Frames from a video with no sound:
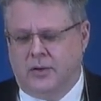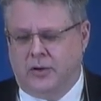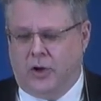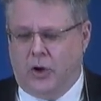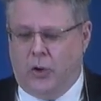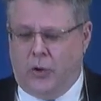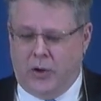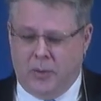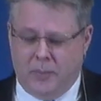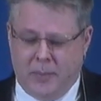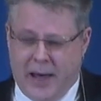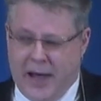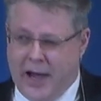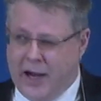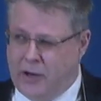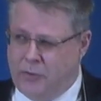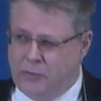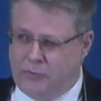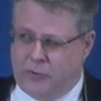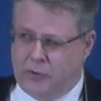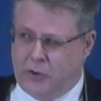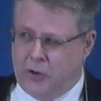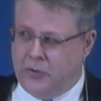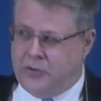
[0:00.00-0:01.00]
Going back
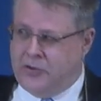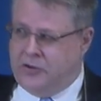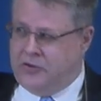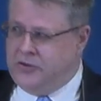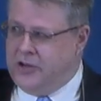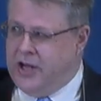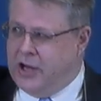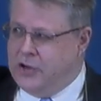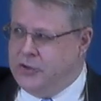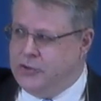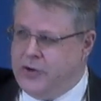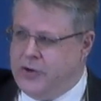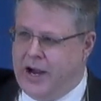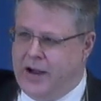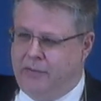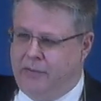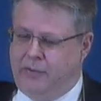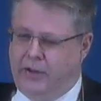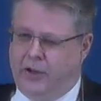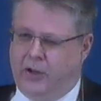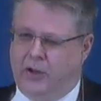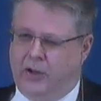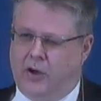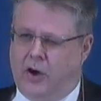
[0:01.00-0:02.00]
and forth is not
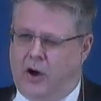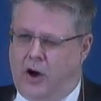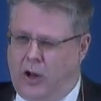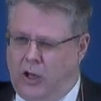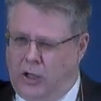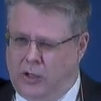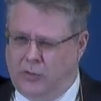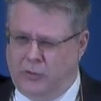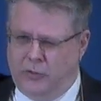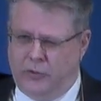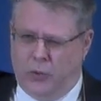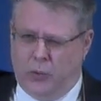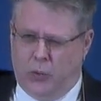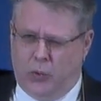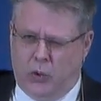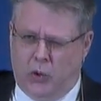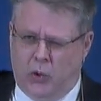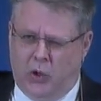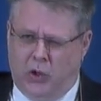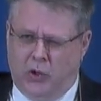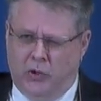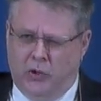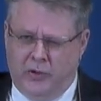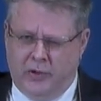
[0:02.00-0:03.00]
traveling all over the
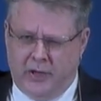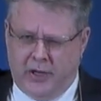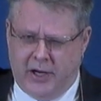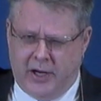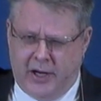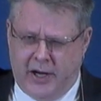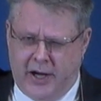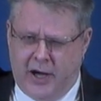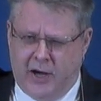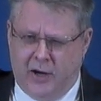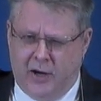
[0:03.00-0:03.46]
world in